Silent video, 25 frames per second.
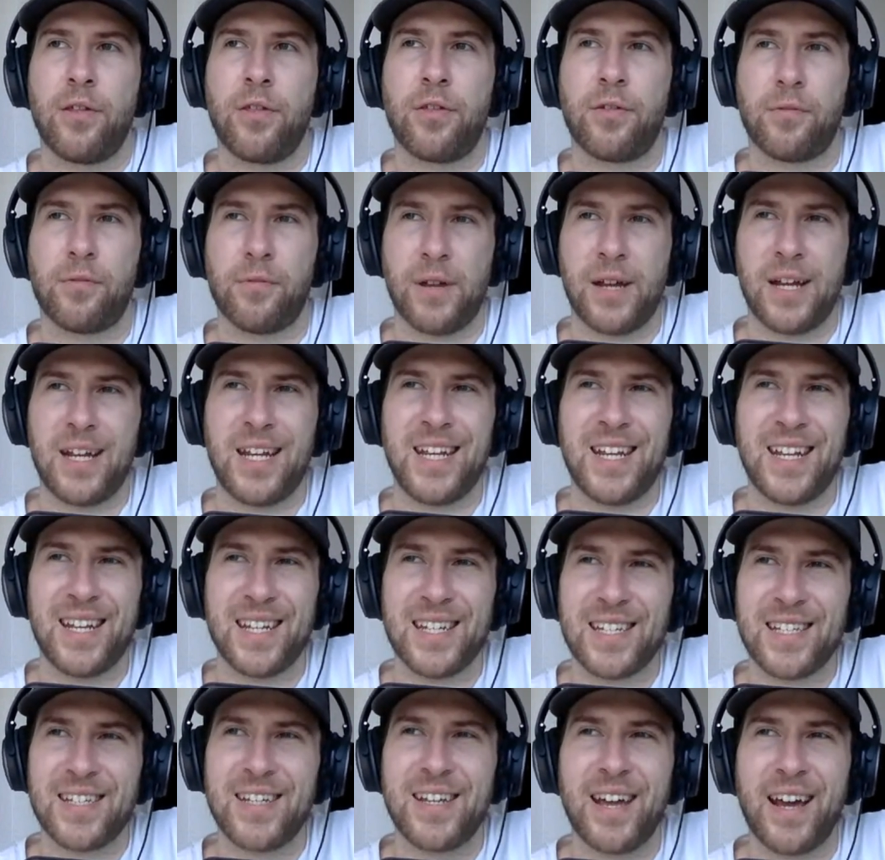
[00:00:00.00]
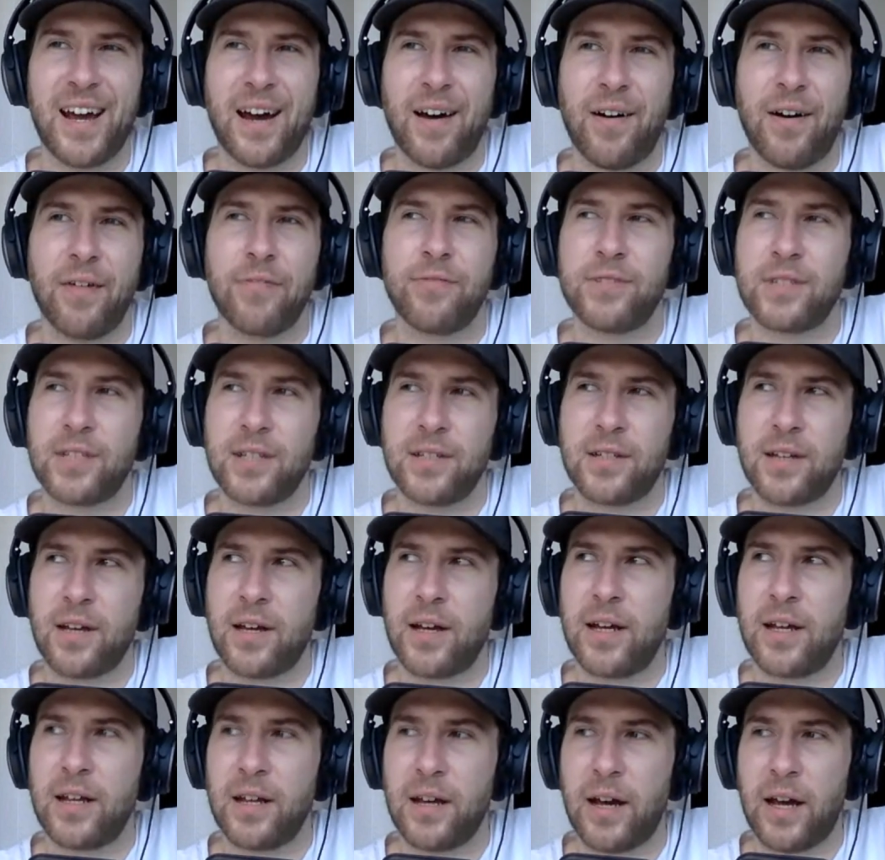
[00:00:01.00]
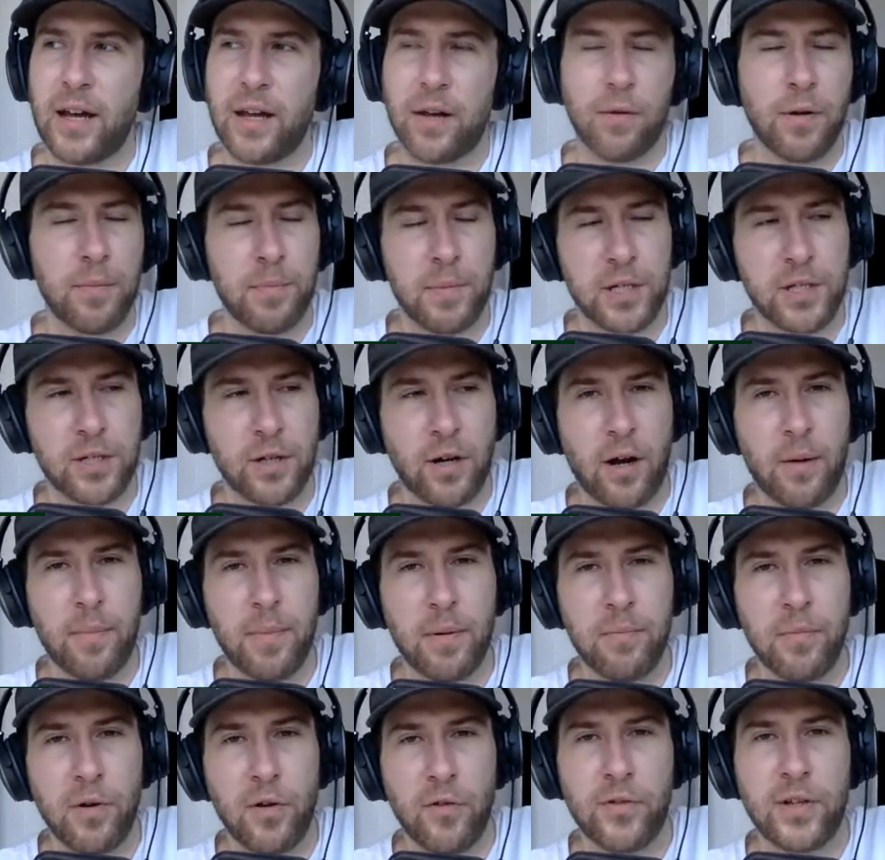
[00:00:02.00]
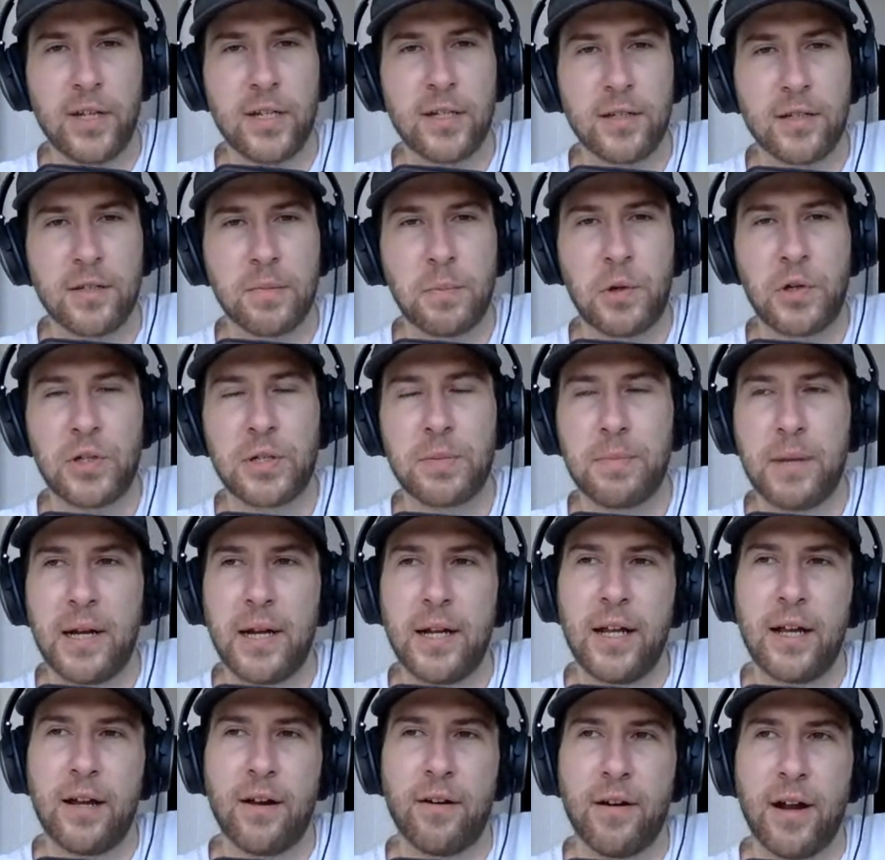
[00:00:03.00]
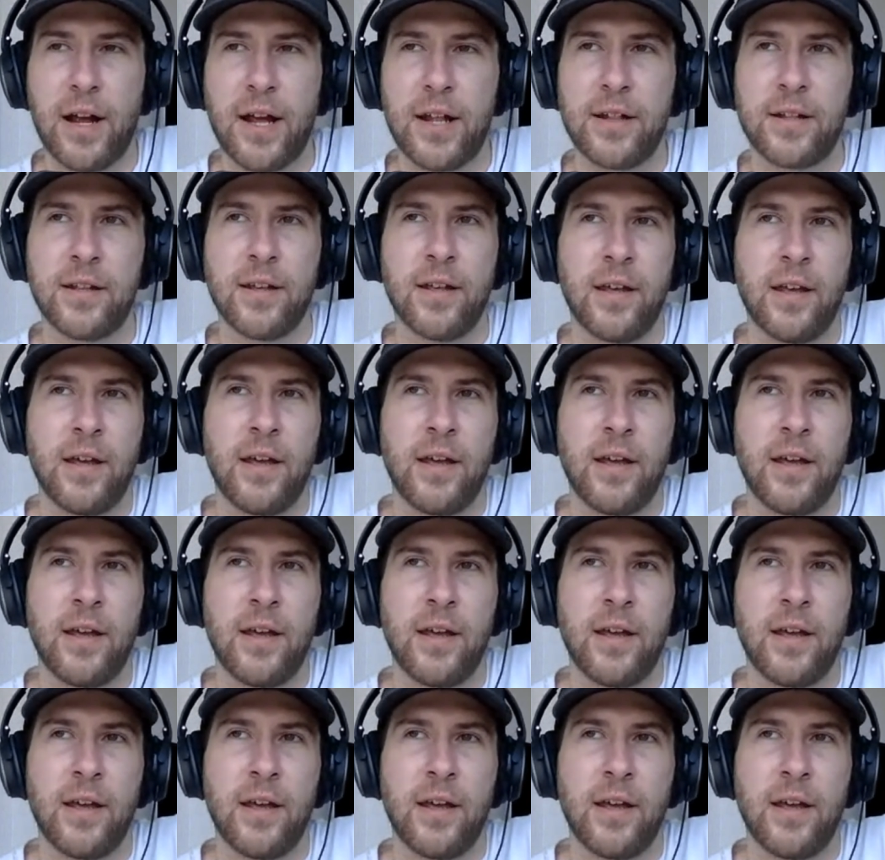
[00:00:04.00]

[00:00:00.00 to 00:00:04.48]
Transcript: three years now. I've since I, I quit my job and moved into sports media. And